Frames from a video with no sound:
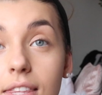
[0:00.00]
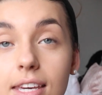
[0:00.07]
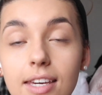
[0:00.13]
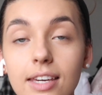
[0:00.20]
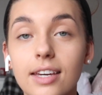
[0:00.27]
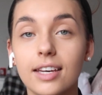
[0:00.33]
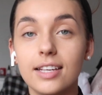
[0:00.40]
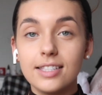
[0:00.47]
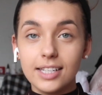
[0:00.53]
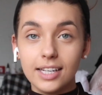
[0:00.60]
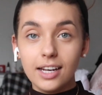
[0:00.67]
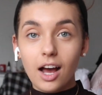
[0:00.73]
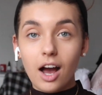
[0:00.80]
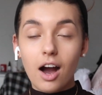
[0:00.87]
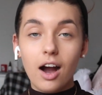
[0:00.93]
The
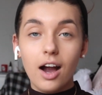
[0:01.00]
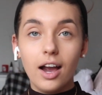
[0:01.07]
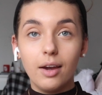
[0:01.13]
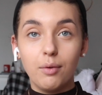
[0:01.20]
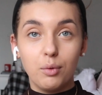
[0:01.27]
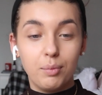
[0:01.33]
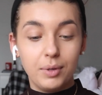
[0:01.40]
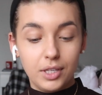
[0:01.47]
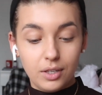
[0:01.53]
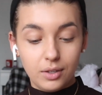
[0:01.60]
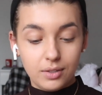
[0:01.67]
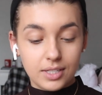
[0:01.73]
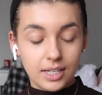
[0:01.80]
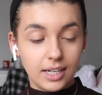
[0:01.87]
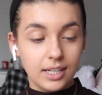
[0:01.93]
concealer I will be
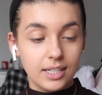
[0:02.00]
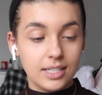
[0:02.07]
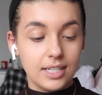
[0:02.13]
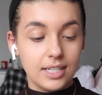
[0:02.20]
using